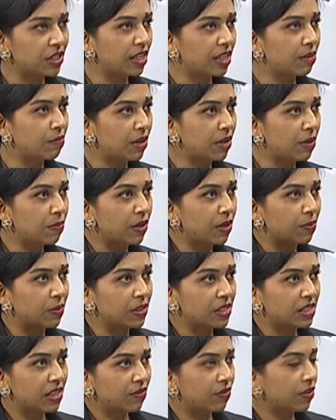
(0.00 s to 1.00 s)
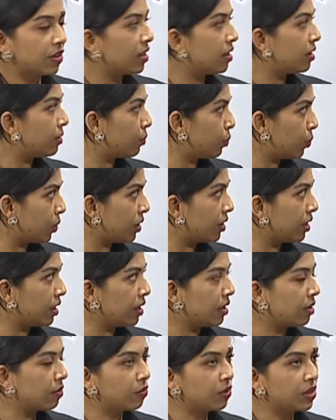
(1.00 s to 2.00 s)
that many people suffered with
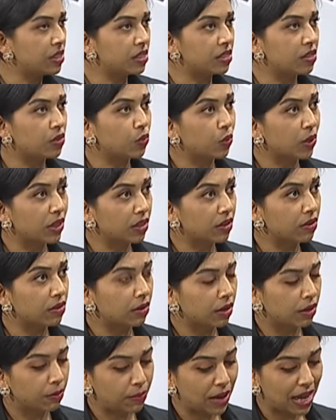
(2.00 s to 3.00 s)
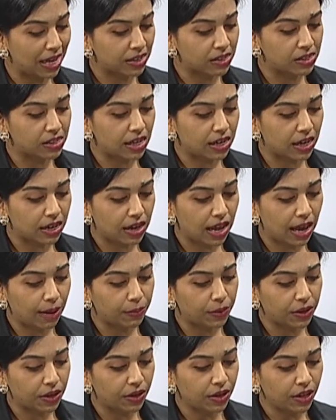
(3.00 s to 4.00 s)
the recent weather patterns that had
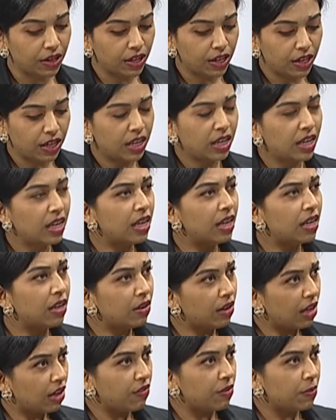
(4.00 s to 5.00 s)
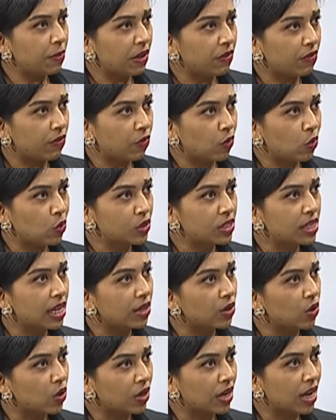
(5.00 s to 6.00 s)
happened, FNPF, of course,
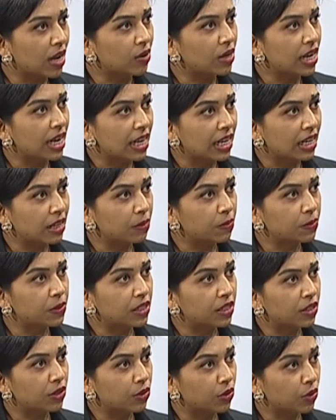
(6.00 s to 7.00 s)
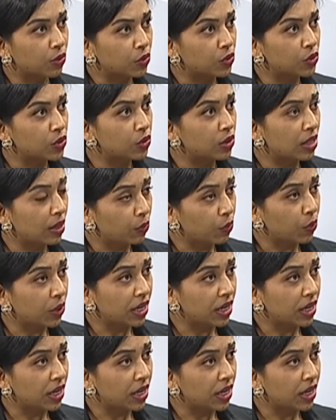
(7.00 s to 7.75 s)
had gone out and helped those that were